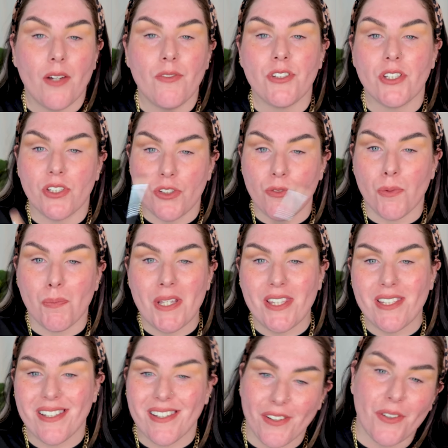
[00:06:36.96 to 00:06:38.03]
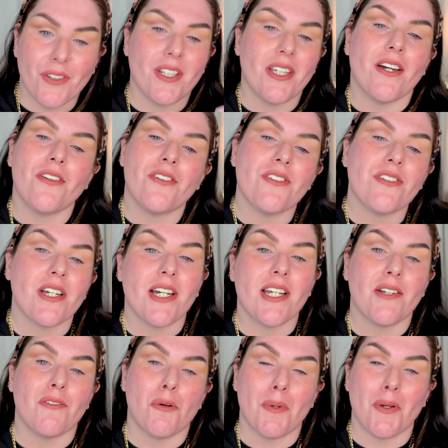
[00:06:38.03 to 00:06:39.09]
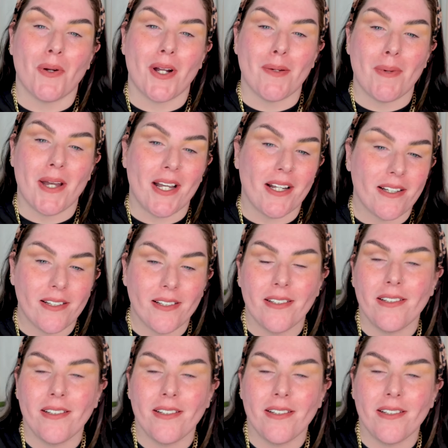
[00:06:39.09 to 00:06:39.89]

I'm just going to repeat this on the other side and I'll be right back.